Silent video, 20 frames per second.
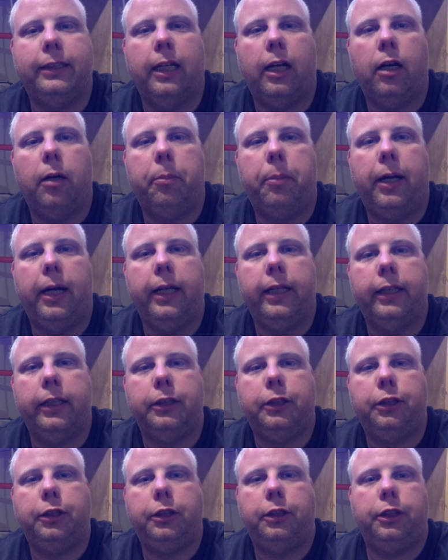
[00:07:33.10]
tell by the
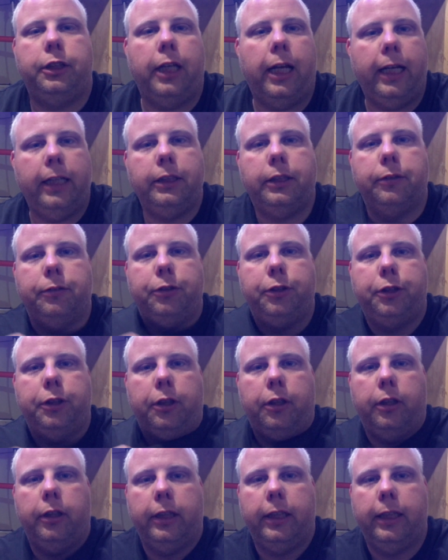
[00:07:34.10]
change of
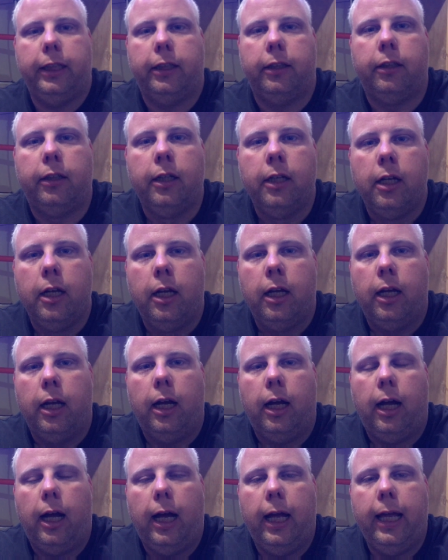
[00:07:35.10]
shirt here,
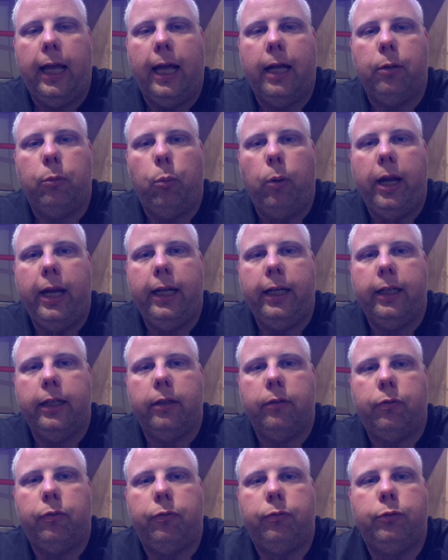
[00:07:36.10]
I had waited
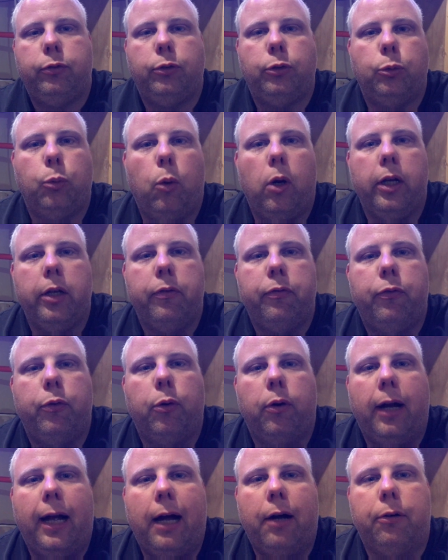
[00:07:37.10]

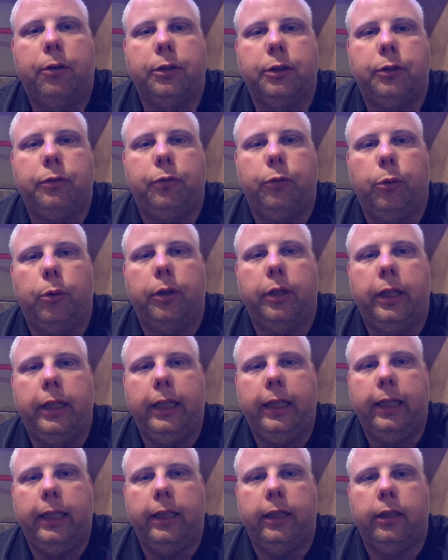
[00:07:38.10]
24 hours for
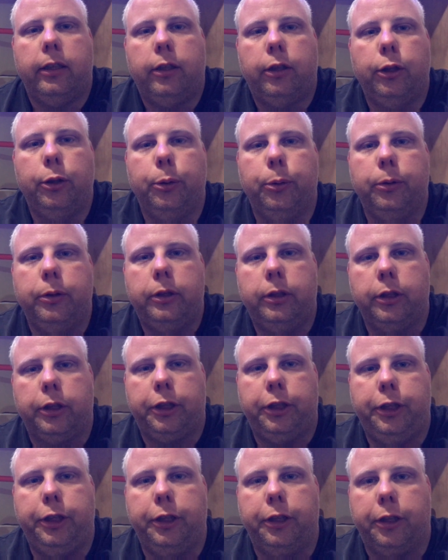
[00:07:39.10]
the glue to
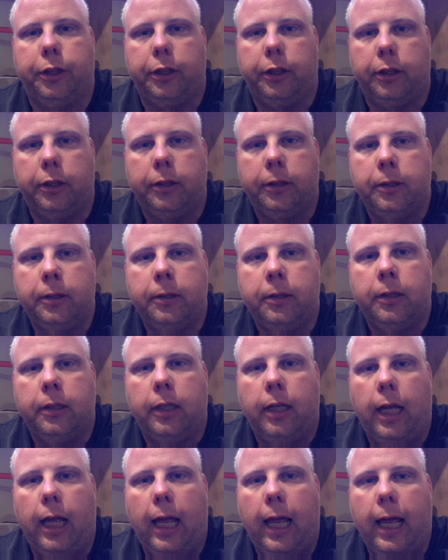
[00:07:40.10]
cure,
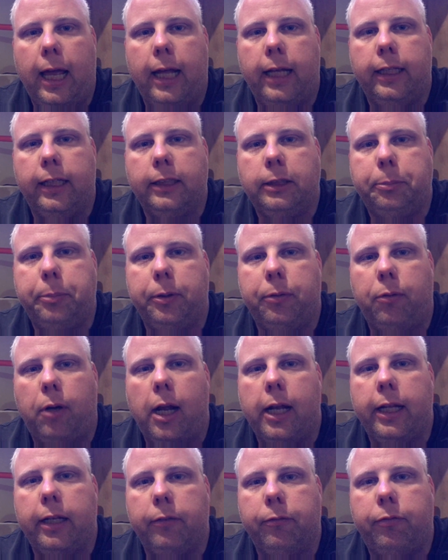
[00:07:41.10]
and it's been
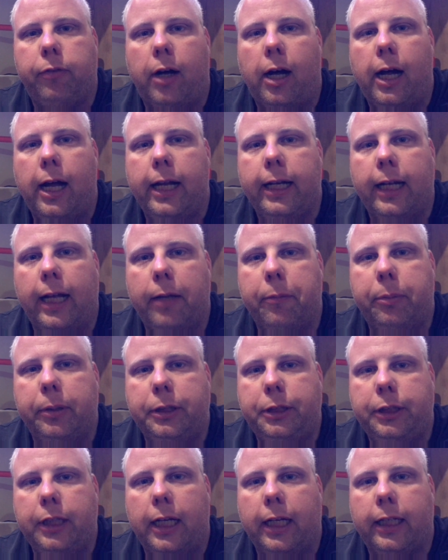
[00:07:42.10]
running fine. I've been
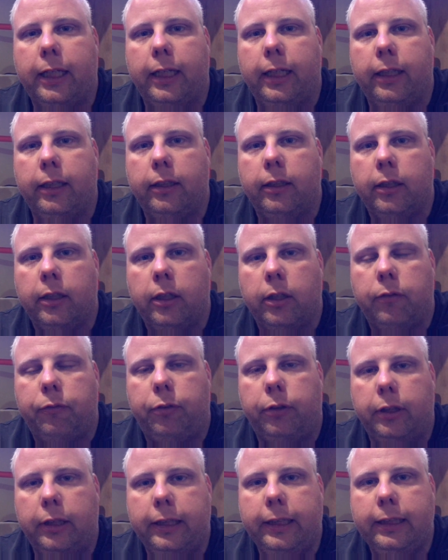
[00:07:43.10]
checking
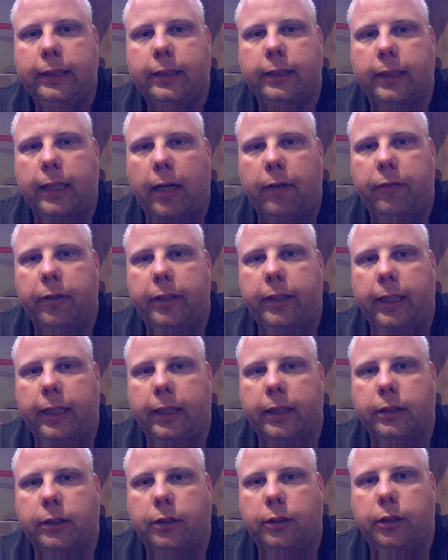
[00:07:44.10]
for leaks and everything
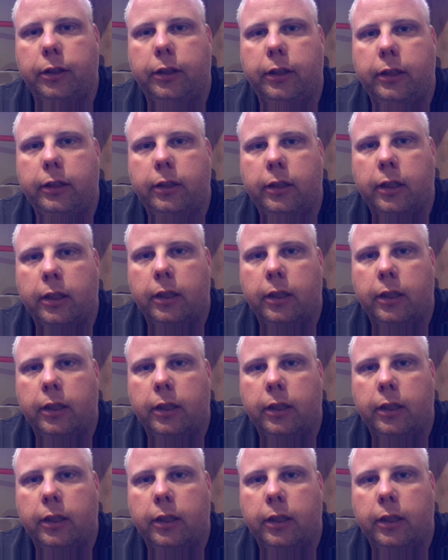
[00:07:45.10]
is good.